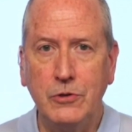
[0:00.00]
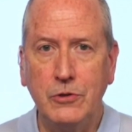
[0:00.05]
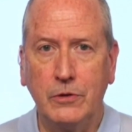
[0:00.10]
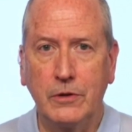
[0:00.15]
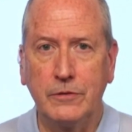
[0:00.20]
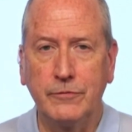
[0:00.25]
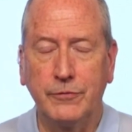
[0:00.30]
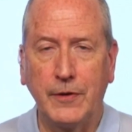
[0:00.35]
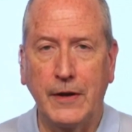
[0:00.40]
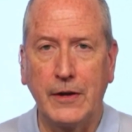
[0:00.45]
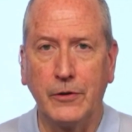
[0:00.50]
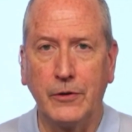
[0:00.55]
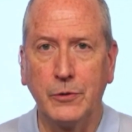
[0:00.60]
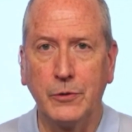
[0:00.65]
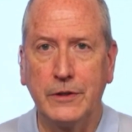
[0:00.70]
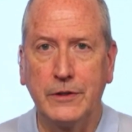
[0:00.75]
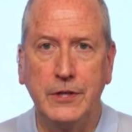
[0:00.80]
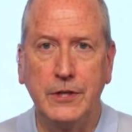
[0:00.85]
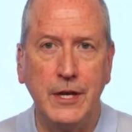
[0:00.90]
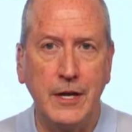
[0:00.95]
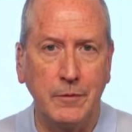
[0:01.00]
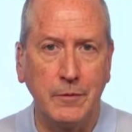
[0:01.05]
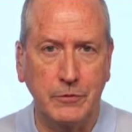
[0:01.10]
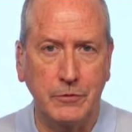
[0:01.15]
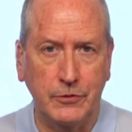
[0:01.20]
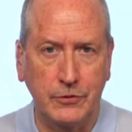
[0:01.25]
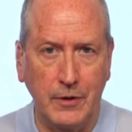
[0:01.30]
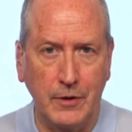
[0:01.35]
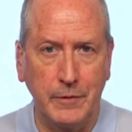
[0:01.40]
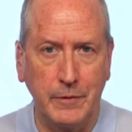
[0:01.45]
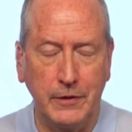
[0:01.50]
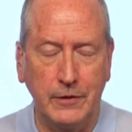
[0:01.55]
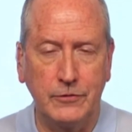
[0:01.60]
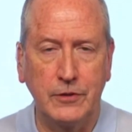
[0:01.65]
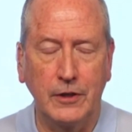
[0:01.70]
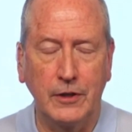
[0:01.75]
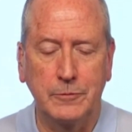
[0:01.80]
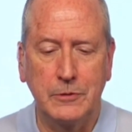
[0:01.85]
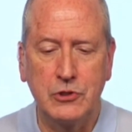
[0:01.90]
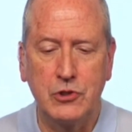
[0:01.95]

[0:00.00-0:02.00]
you can fail to attempt some of these things.